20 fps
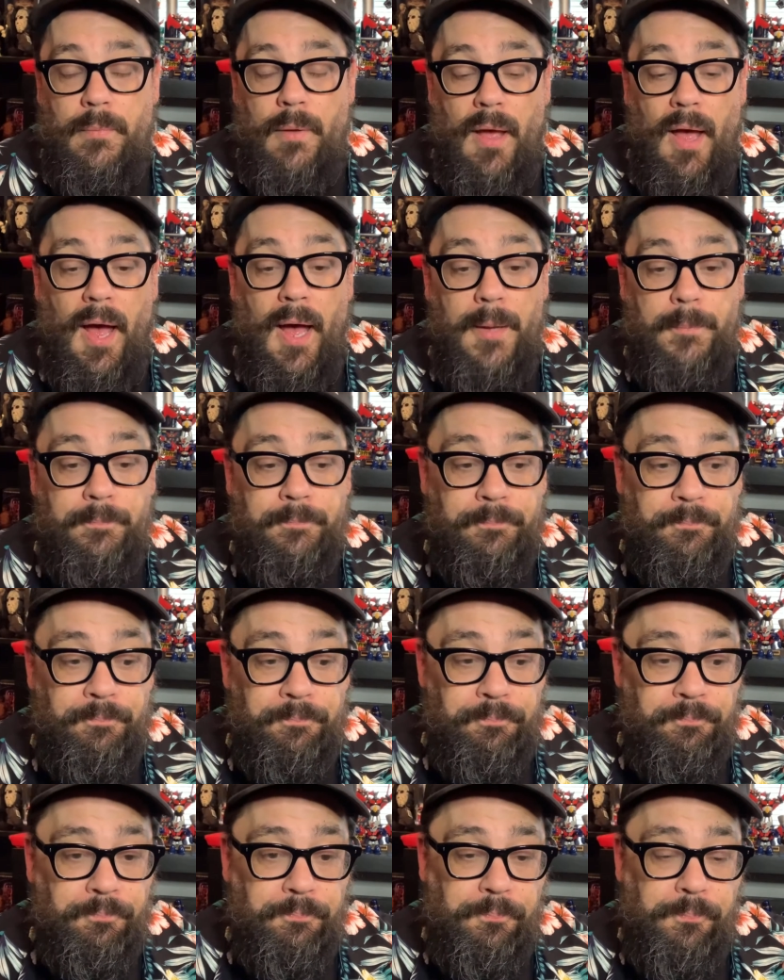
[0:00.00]
And
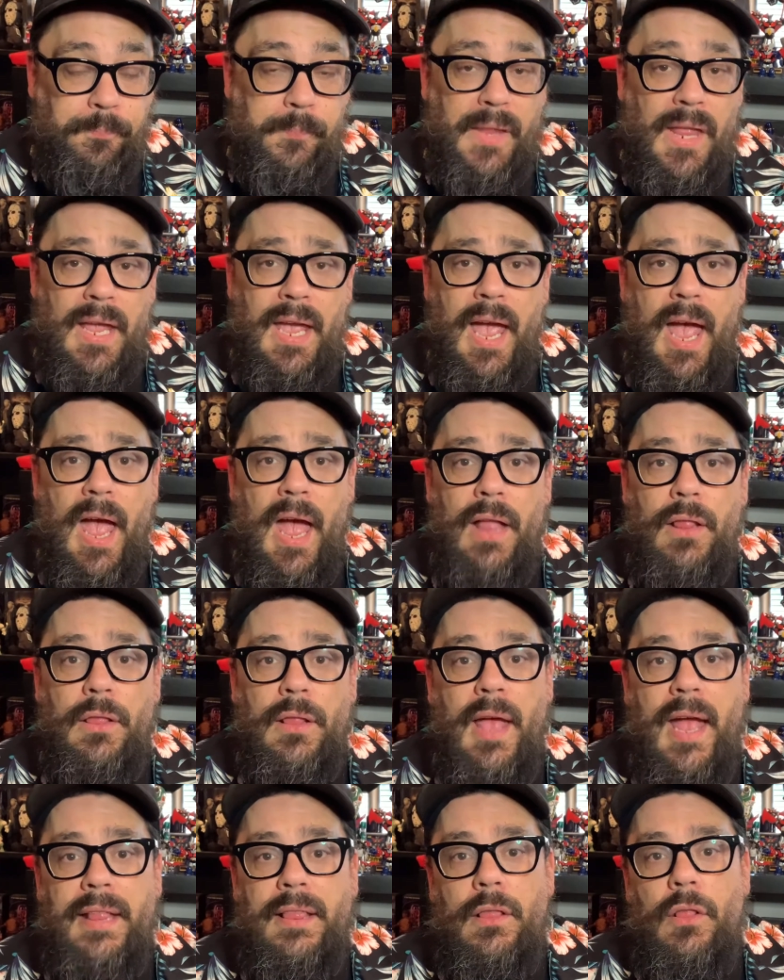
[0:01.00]

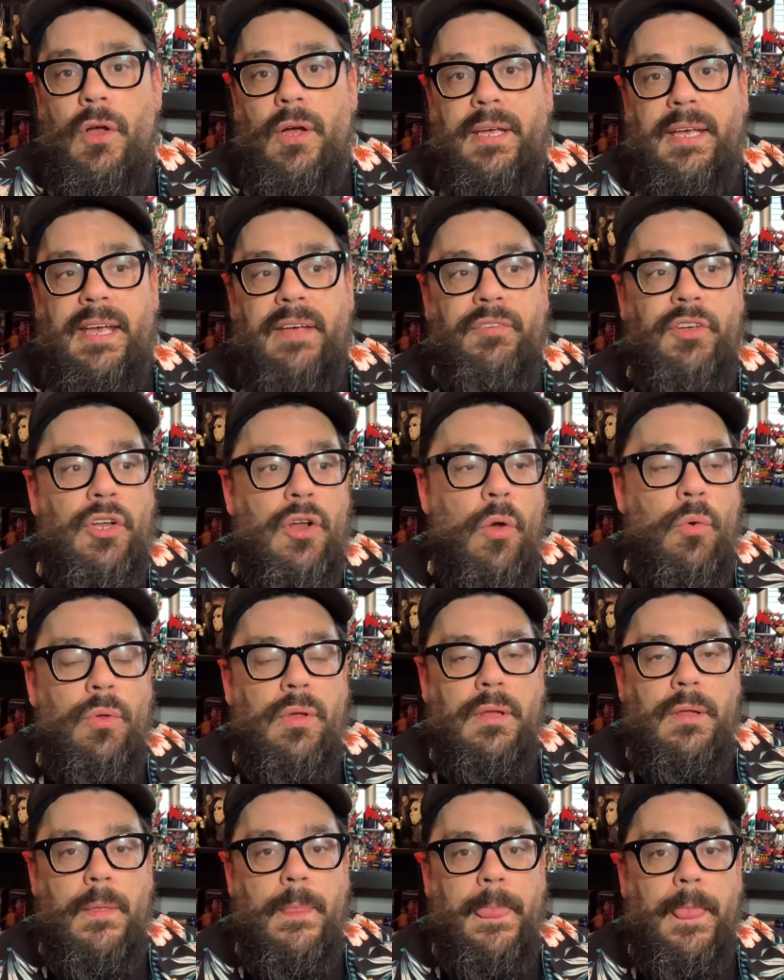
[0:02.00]
look, if you
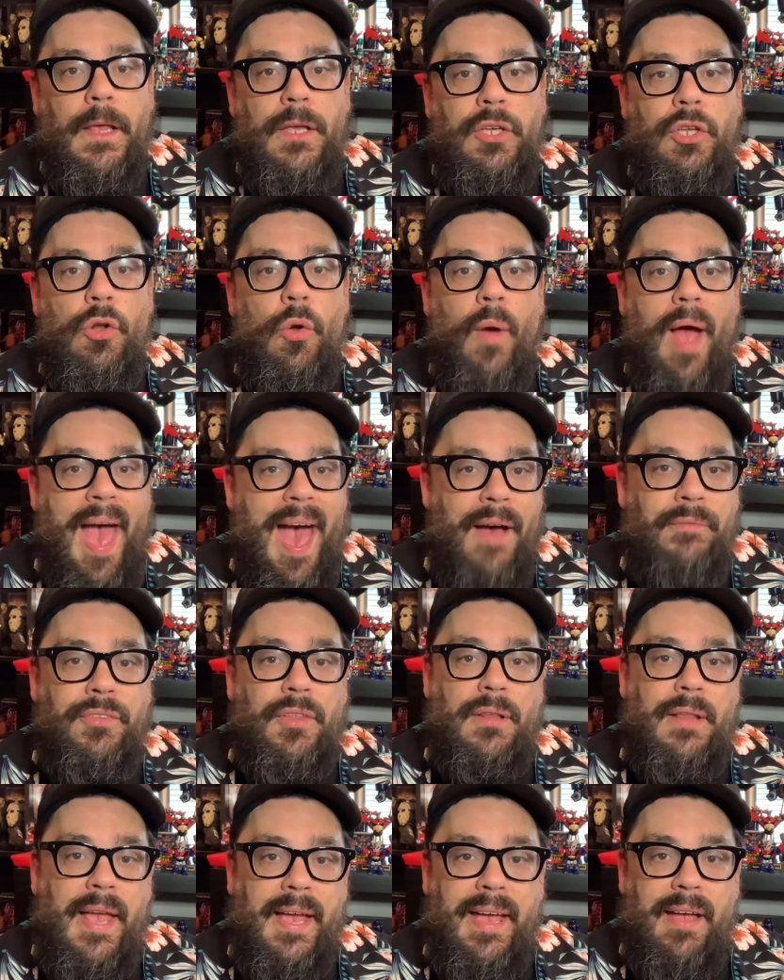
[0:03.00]
don't have
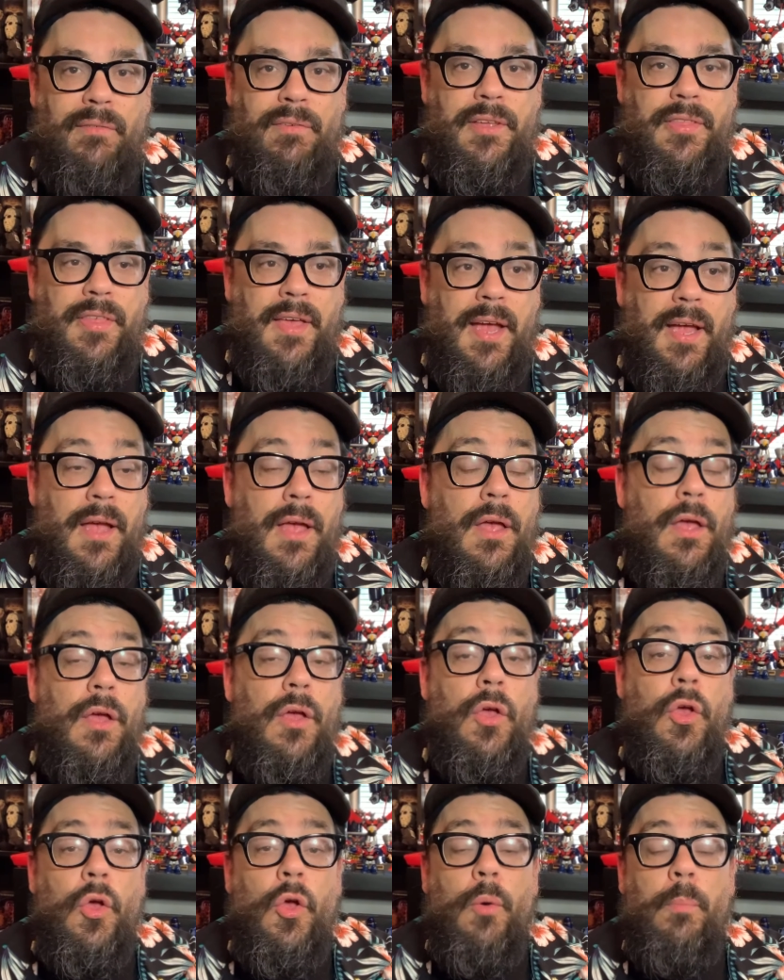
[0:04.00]
to like everything,
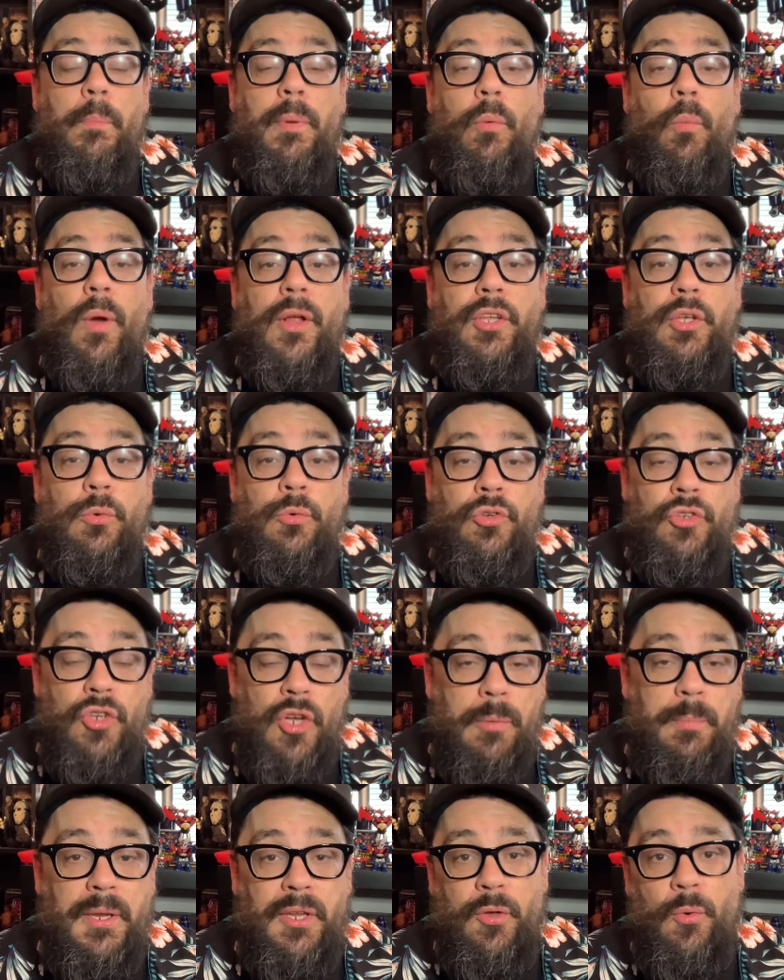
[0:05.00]
but what you
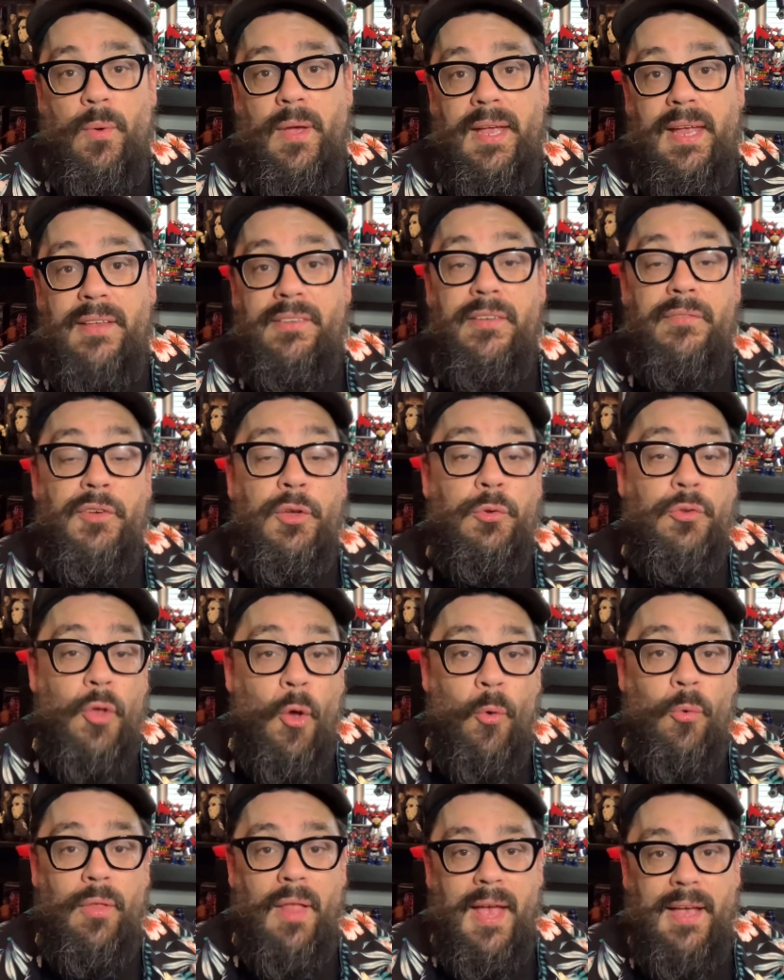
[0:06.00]
should be doing is, if you
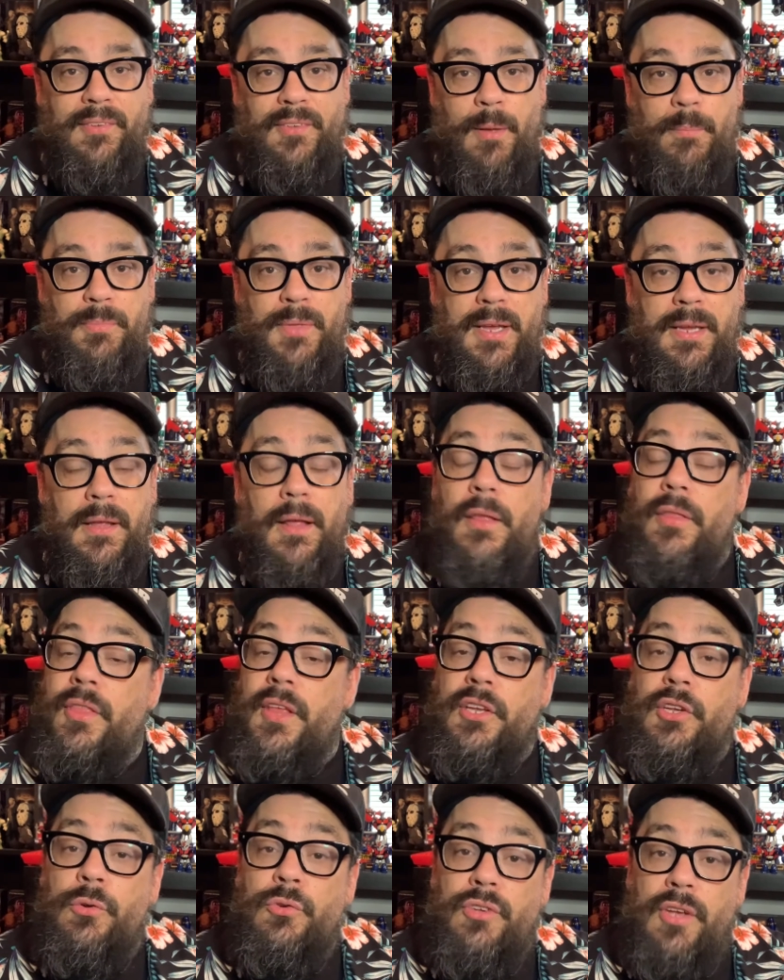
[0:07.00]
don't like something,
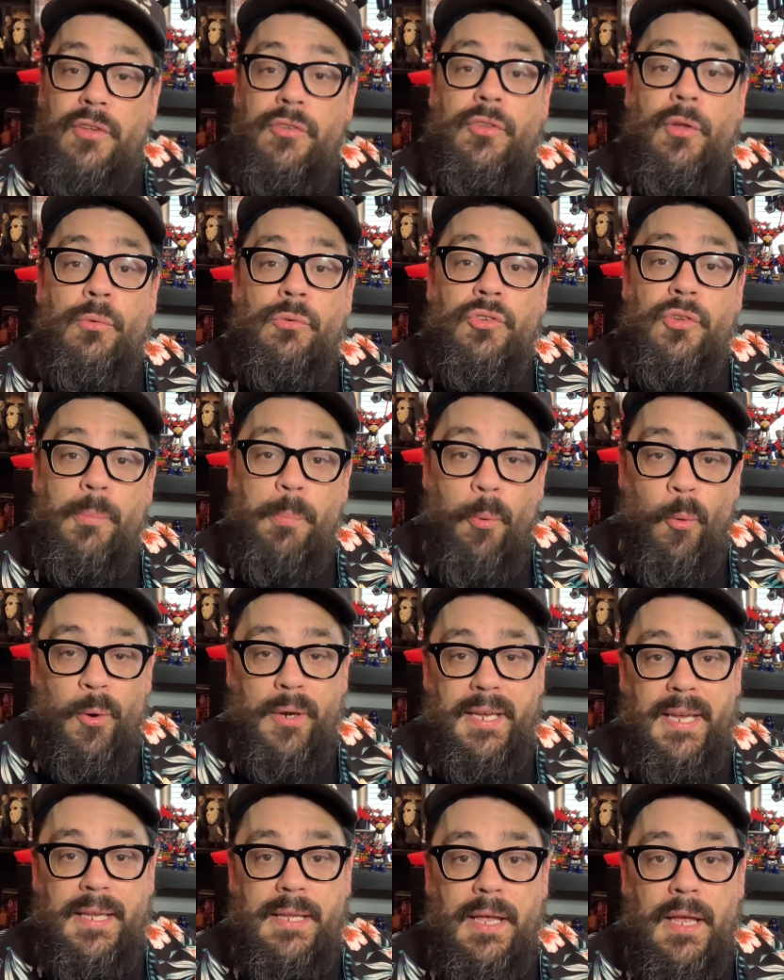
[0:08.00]
then you just don't support it.